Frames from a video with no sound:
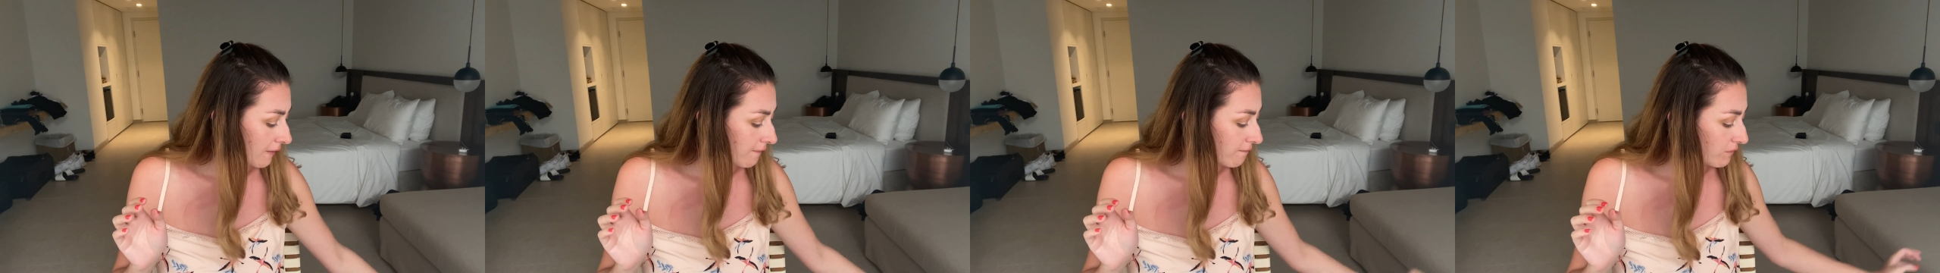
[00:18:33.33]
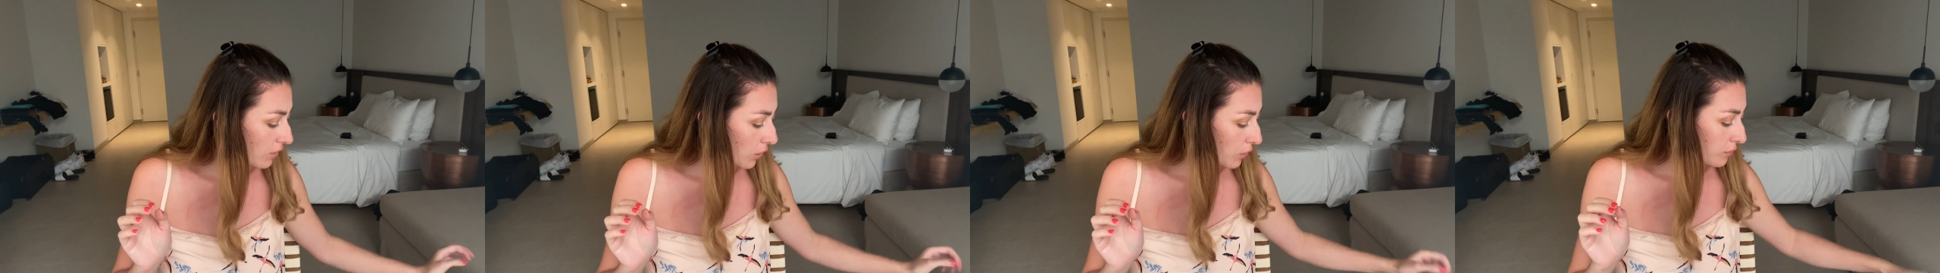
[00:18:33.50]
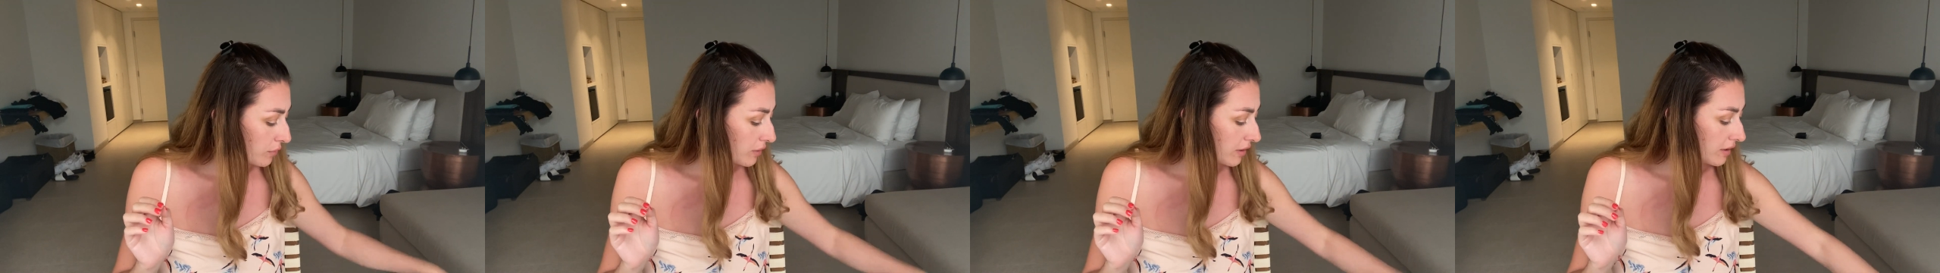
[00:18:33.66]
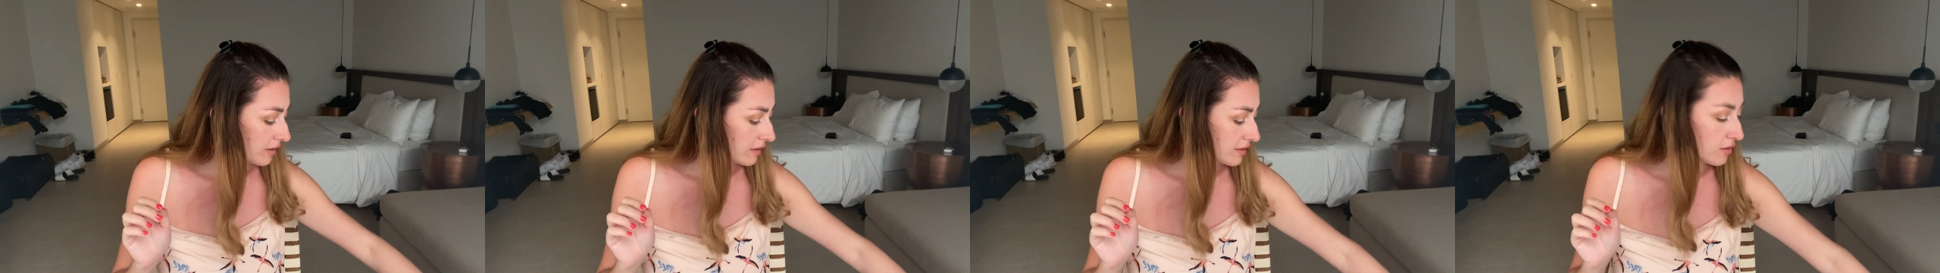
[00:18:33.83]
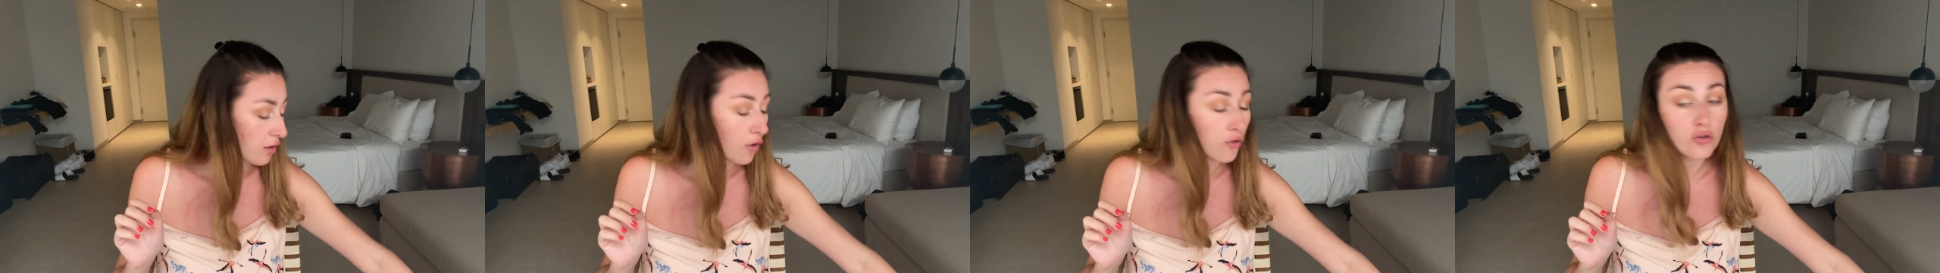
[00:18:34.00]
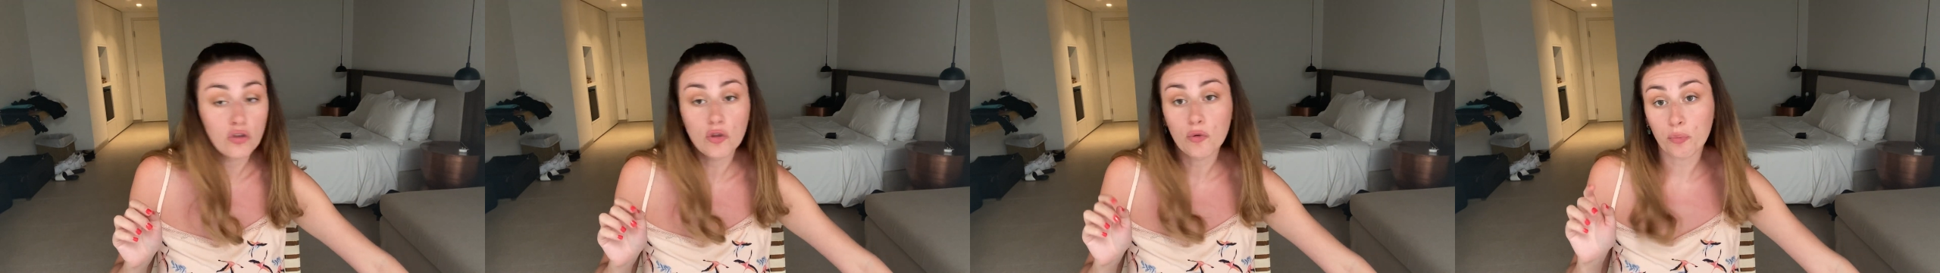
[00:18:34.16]
focused
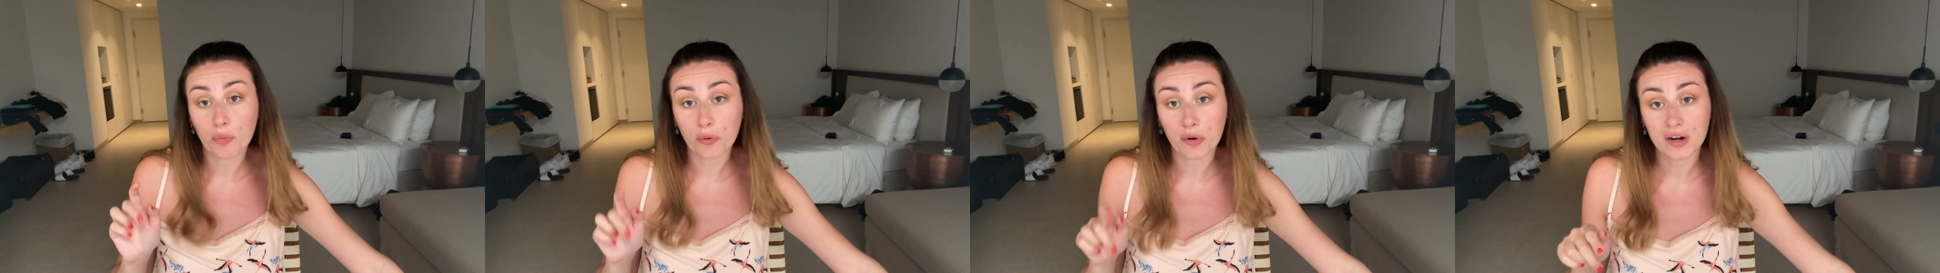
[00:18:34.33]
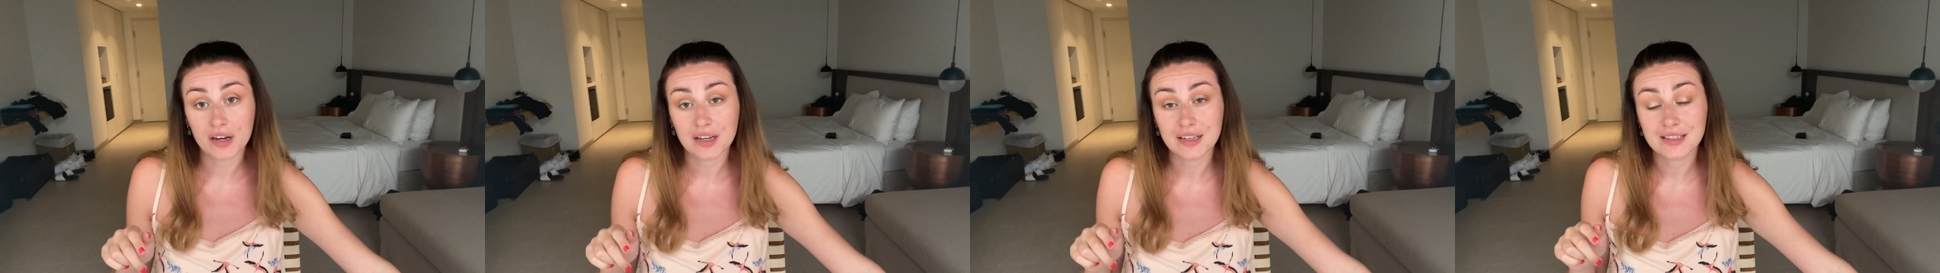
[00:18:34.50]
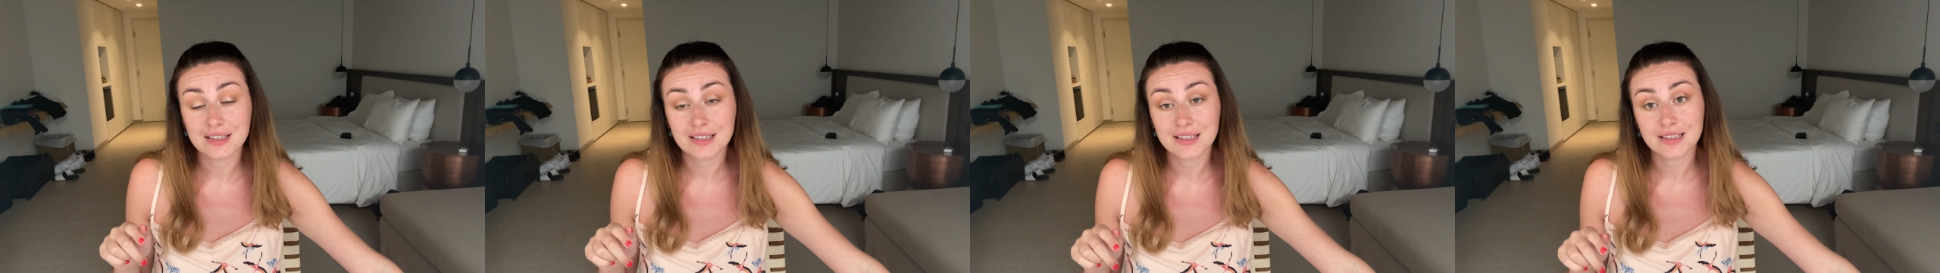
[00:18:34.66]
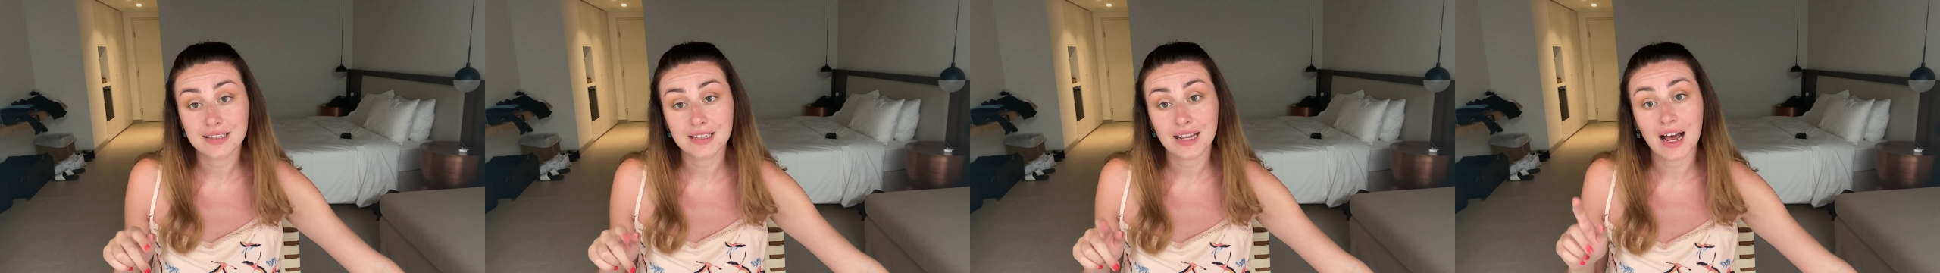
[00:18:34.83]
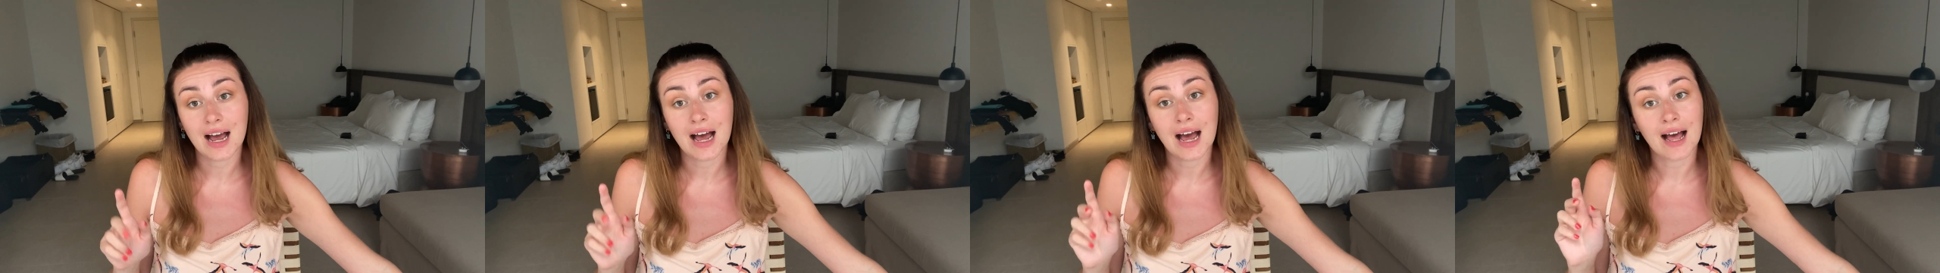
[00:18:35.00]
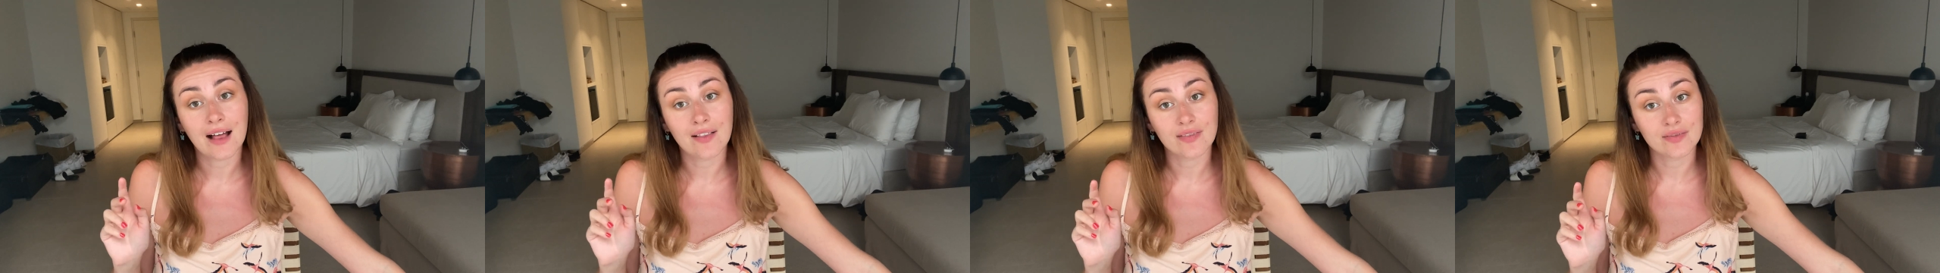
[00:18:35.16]
on the Brits,
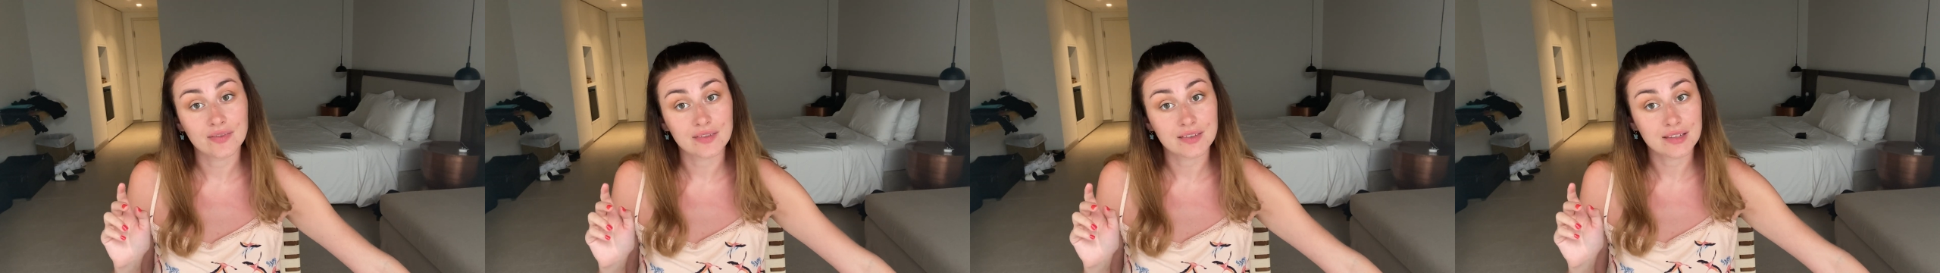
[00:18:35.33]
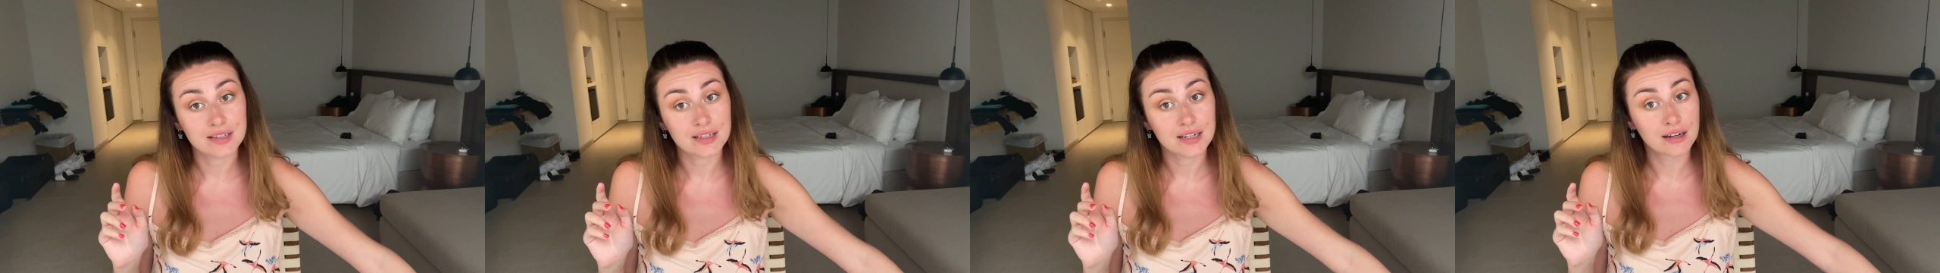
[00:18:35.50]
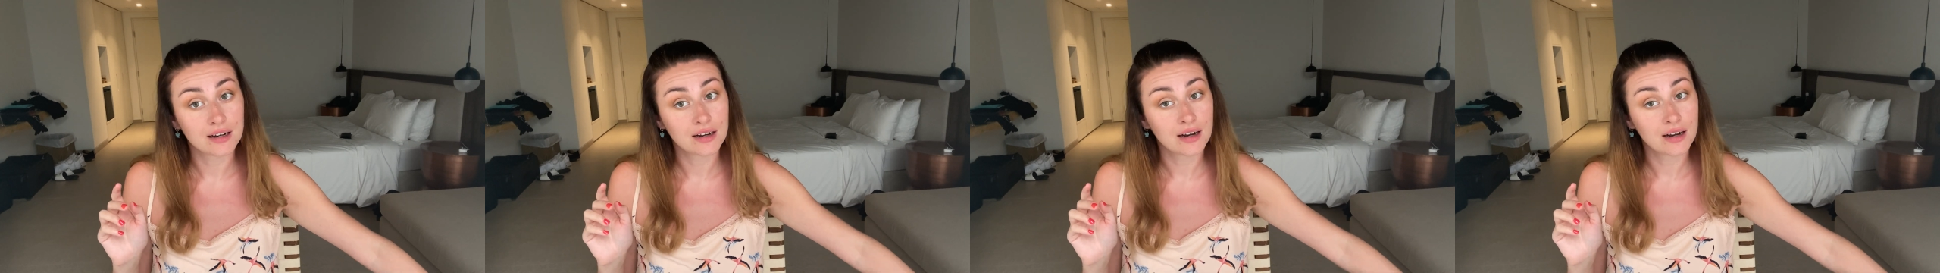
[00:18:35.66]
and